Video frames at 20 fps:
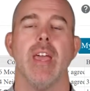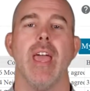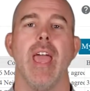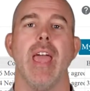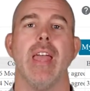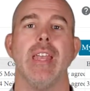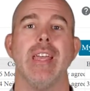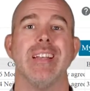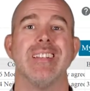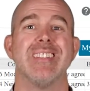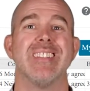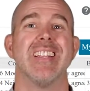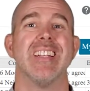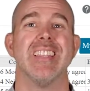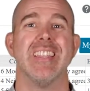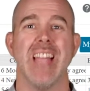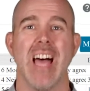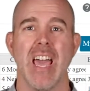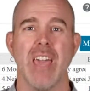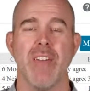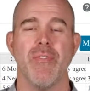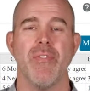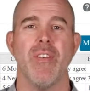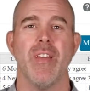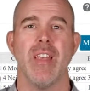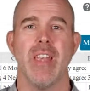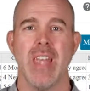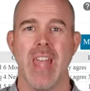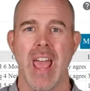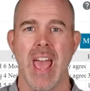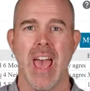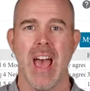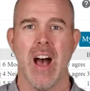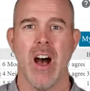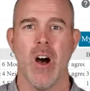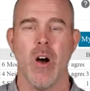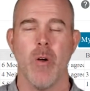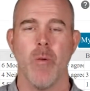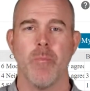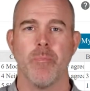and it's the life
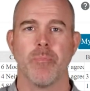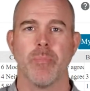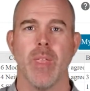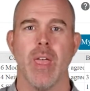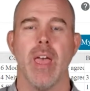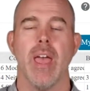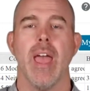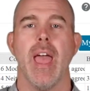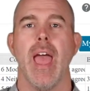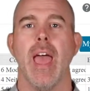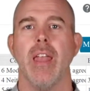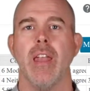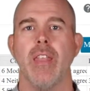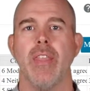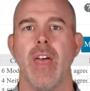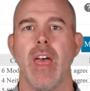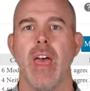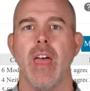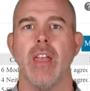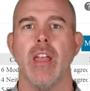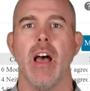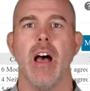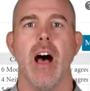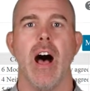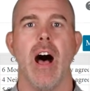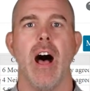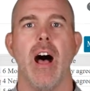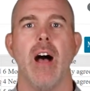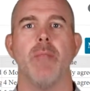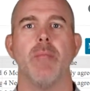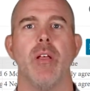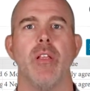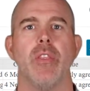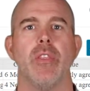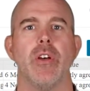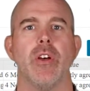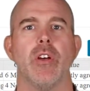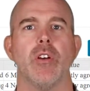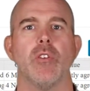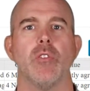now. And then um,
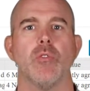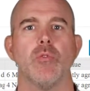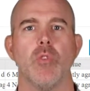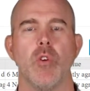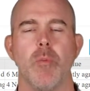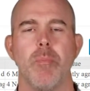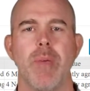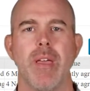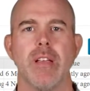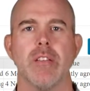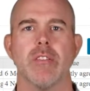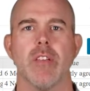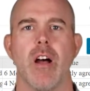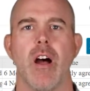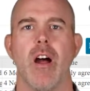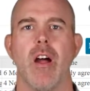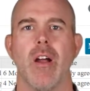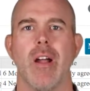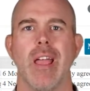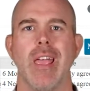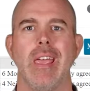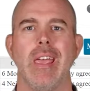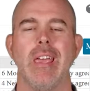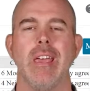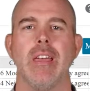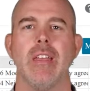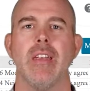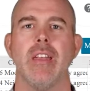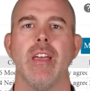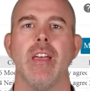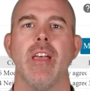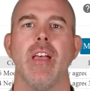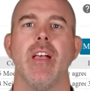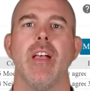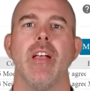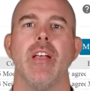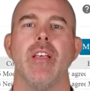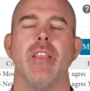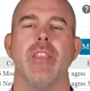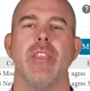the groupings are in
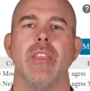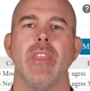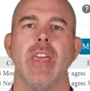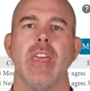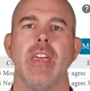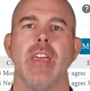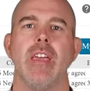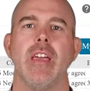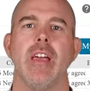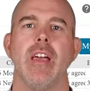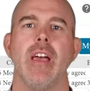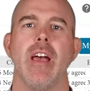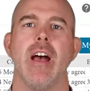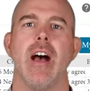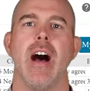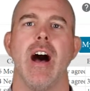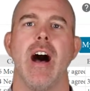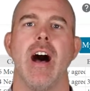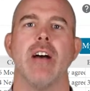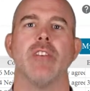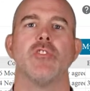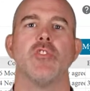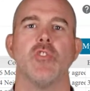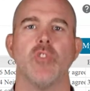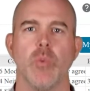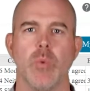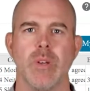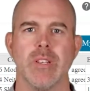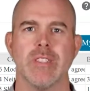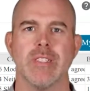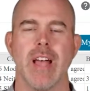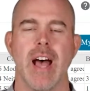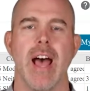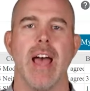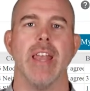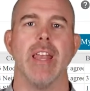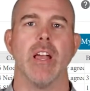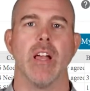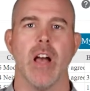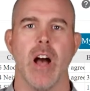the uh,
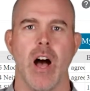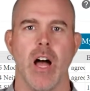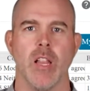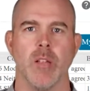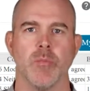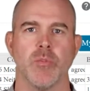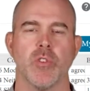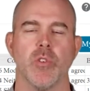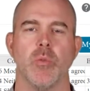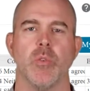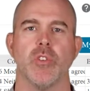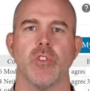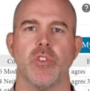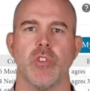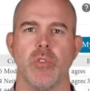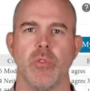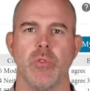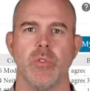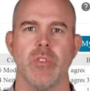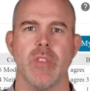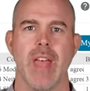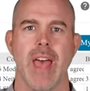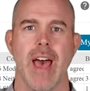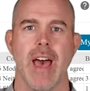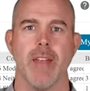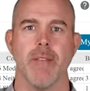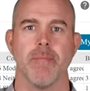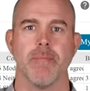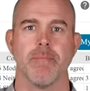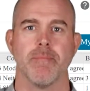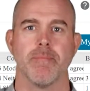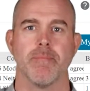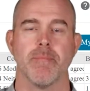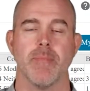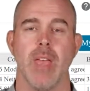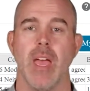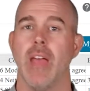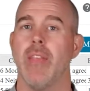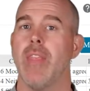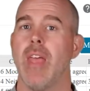suicide column, so we'll choose that.
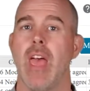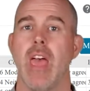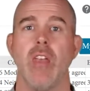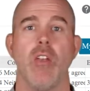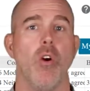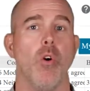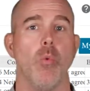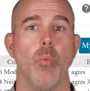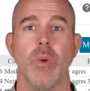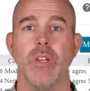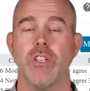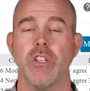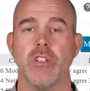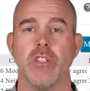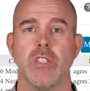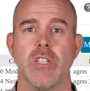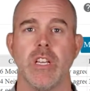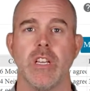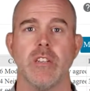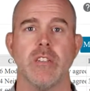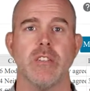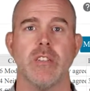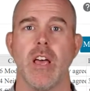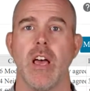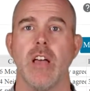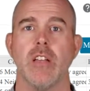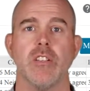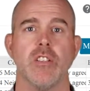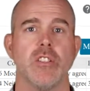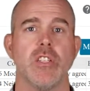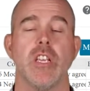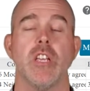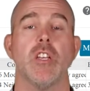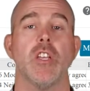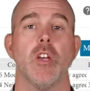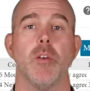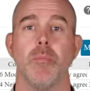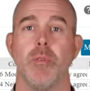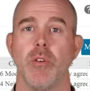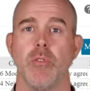And then we just hit uh, just hit
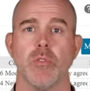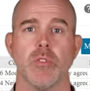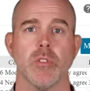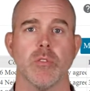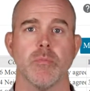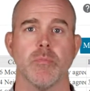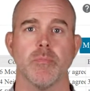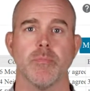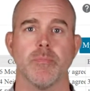compute.